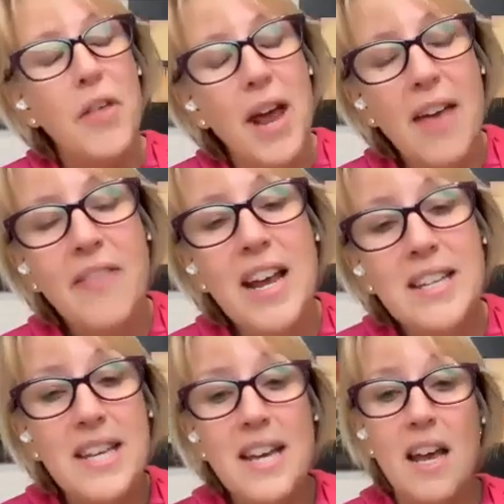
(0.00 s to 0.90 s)
and
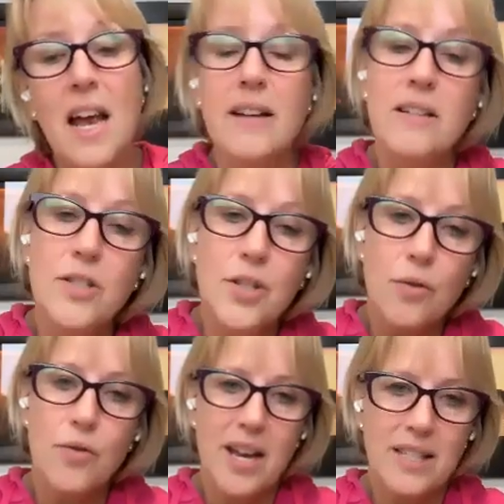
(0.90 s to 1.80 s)
that's it. And so
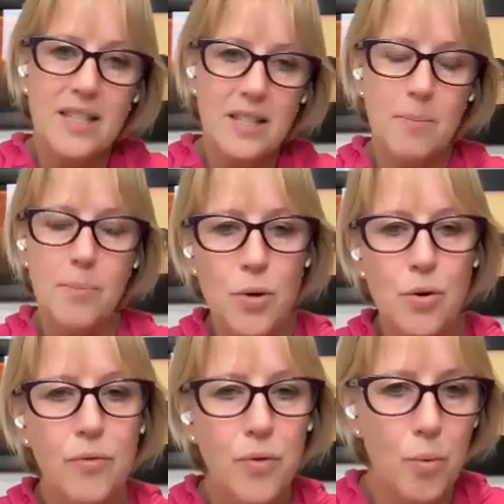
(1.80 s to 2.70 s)
that's the
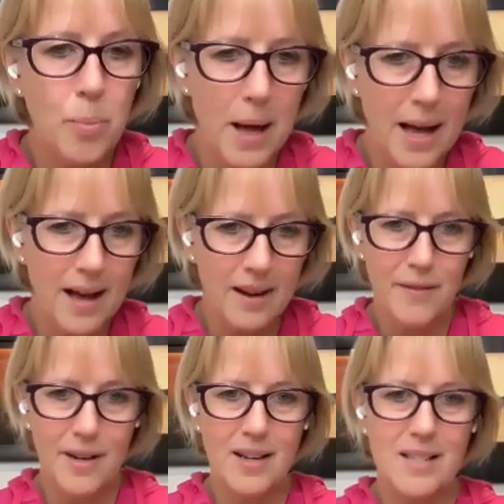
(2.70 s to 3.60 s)
beautiful part of
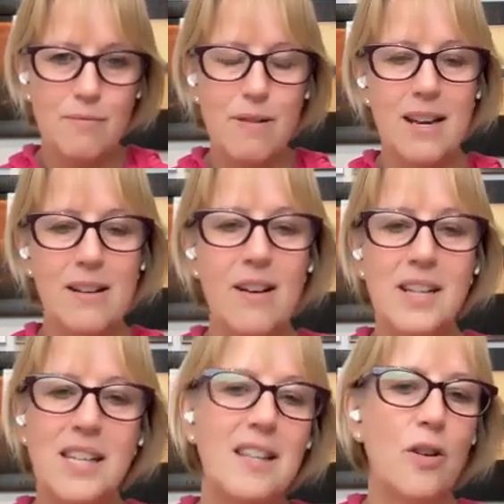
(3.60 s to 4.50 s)
it, is
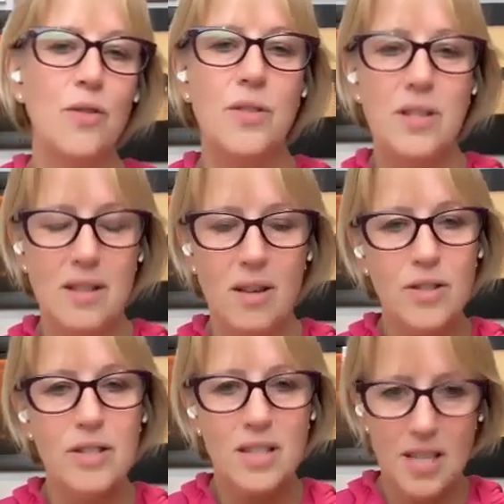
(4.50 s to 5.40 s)
recognizing those
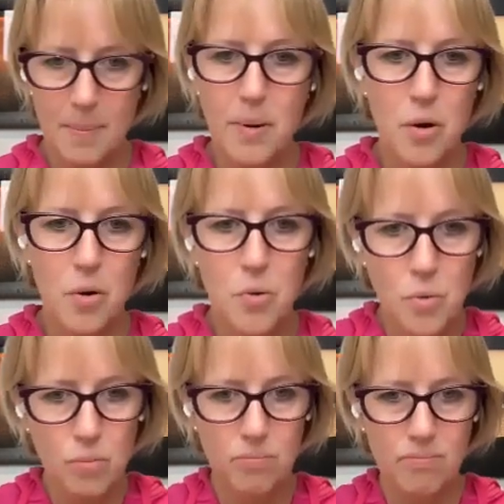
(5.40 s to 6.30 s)

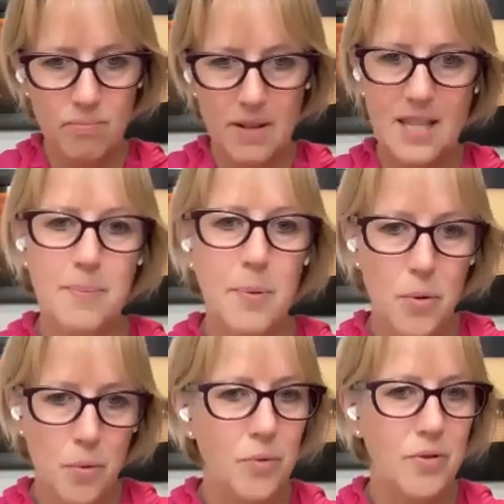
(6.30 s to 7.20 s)
typical
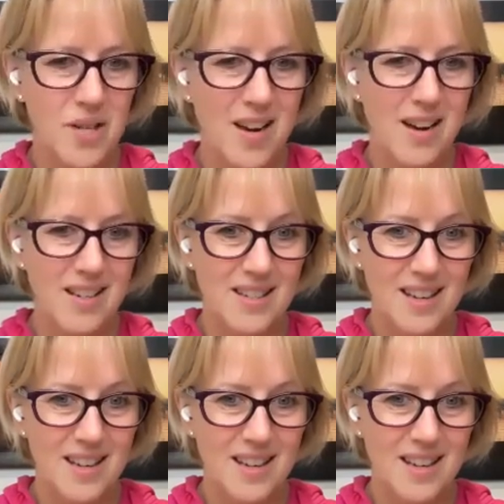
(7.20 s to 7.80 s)
sides.